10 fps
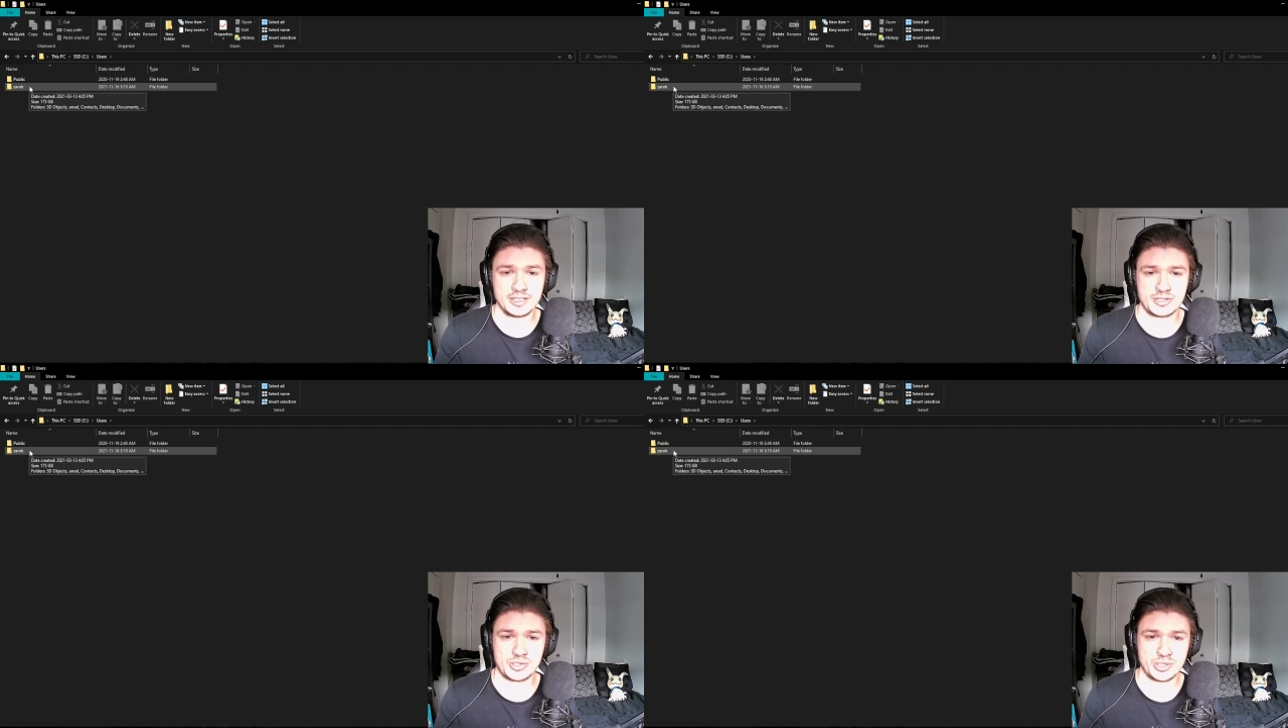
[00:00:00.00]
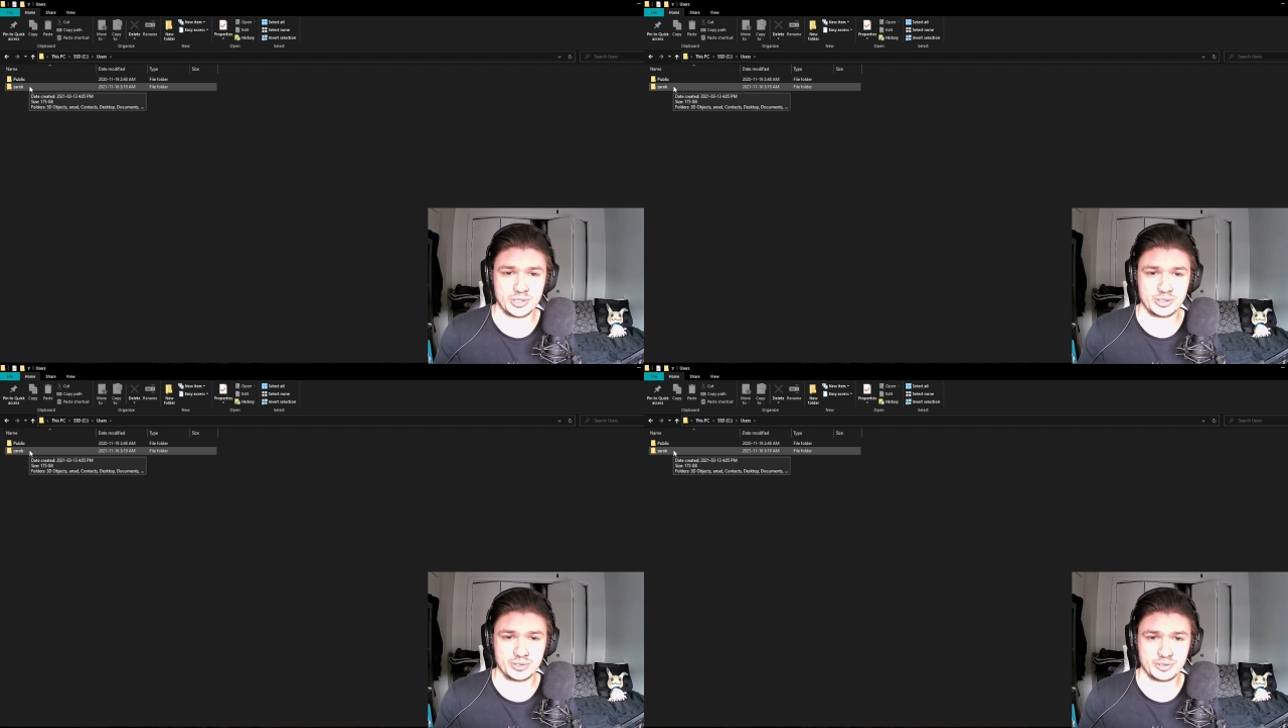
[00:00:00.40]

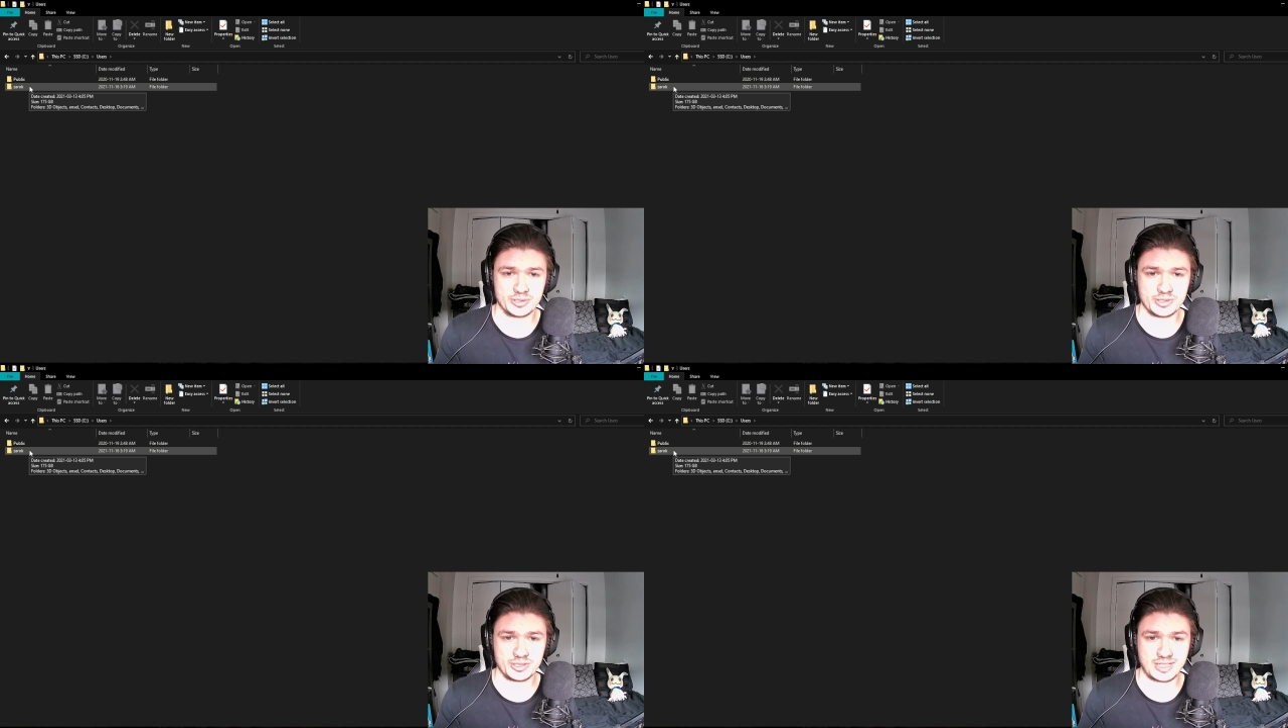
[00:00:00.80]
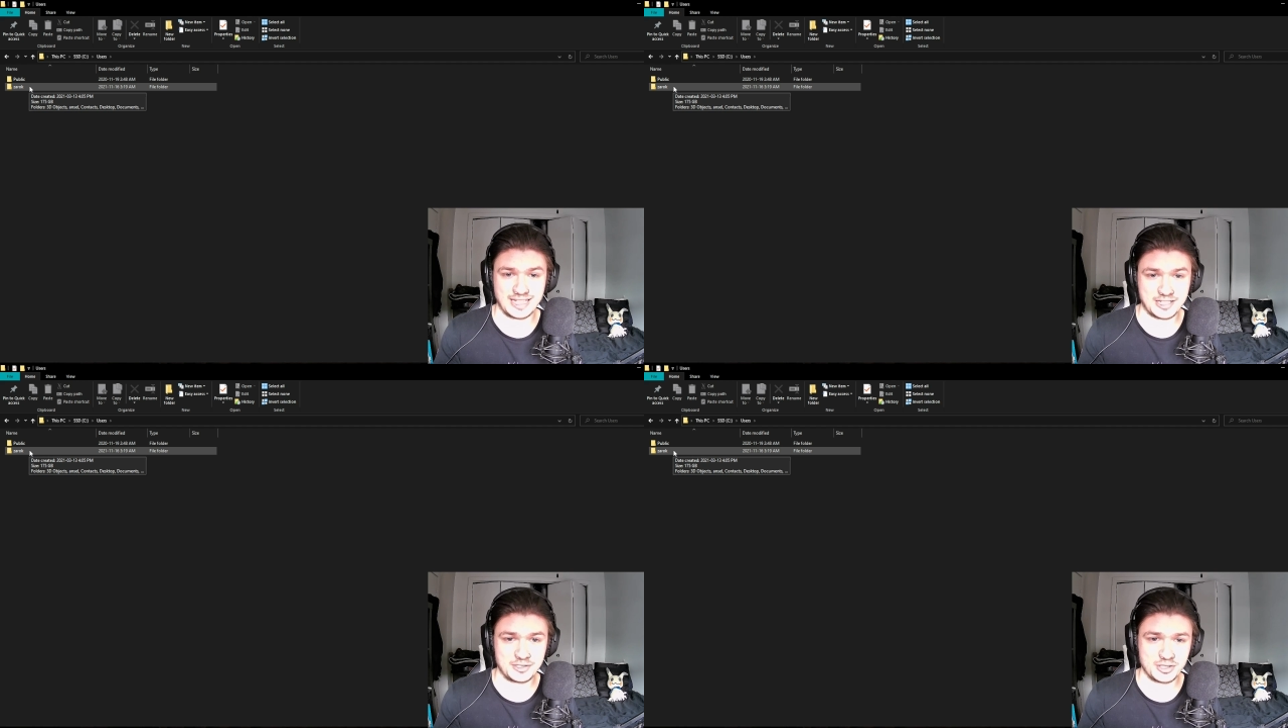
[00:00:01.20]
So
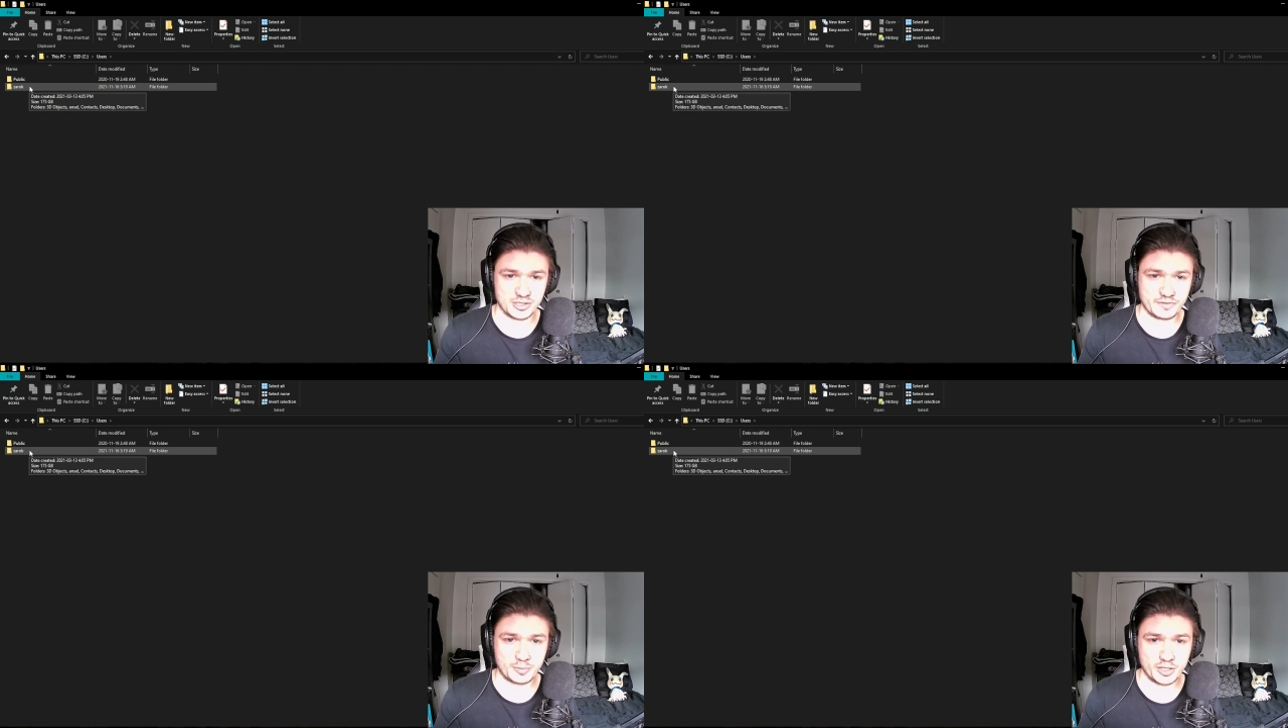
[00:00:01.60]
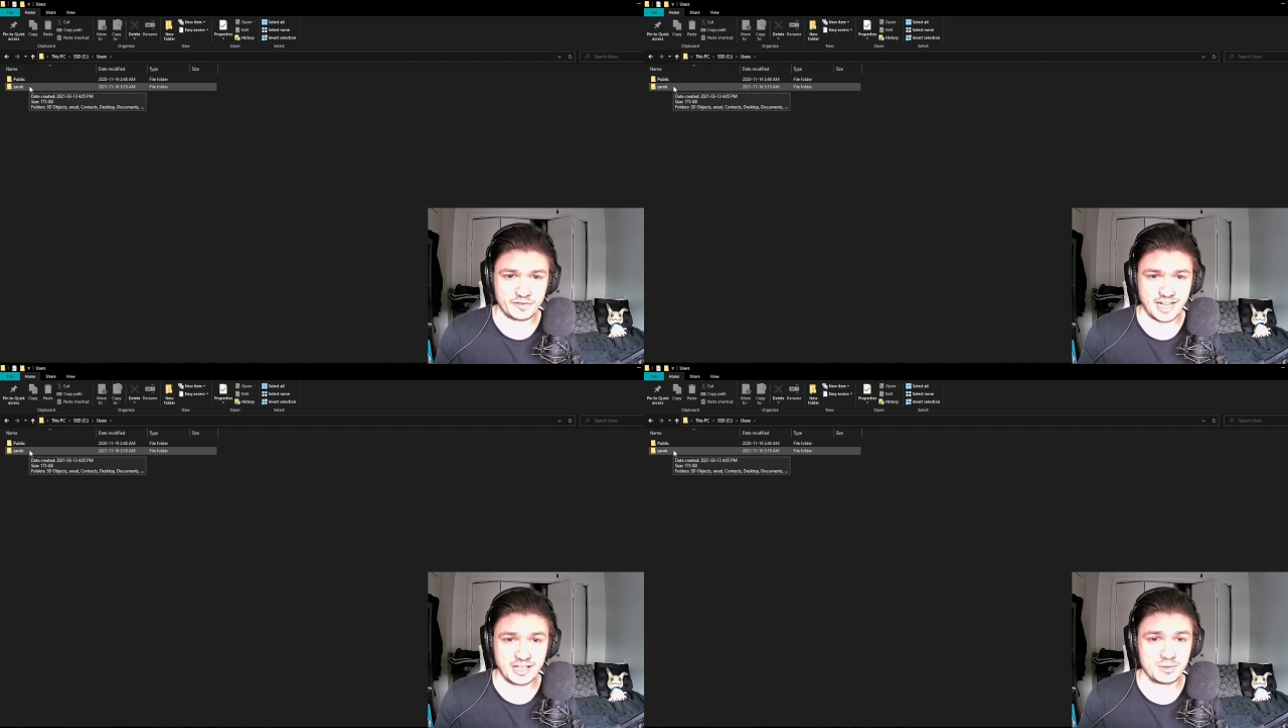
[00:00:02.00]
click on your
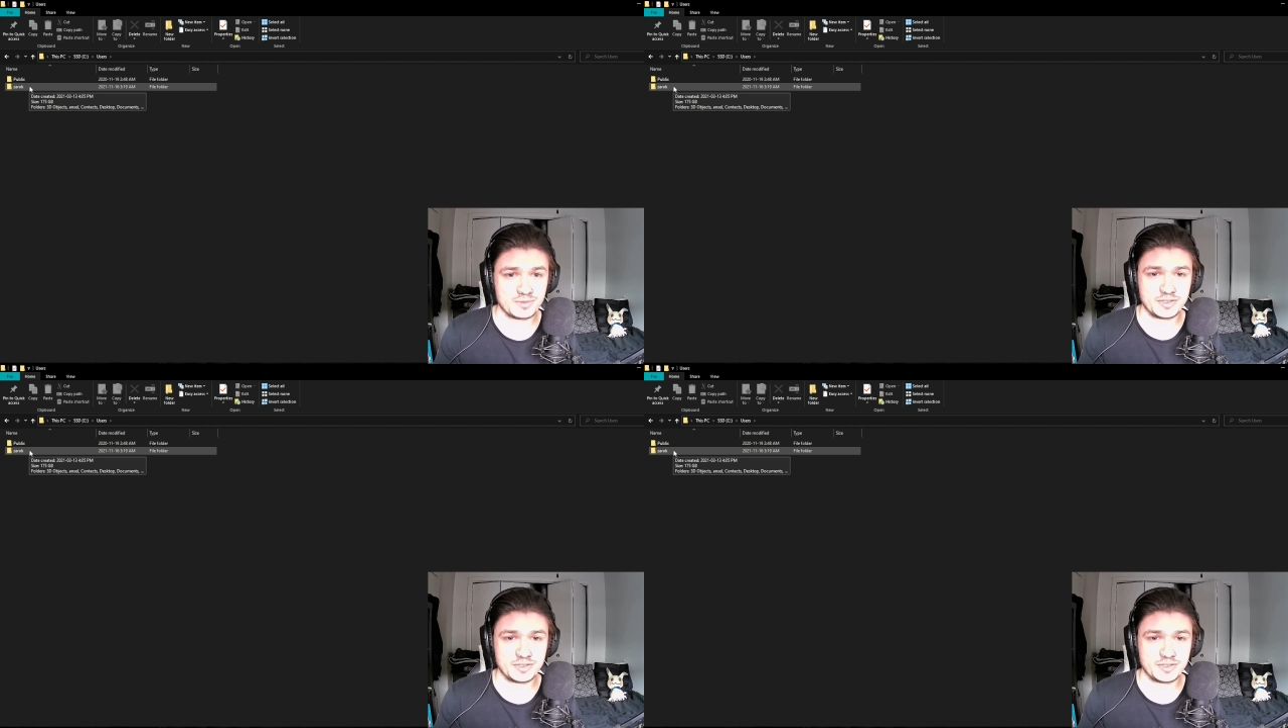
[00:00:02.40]
profile.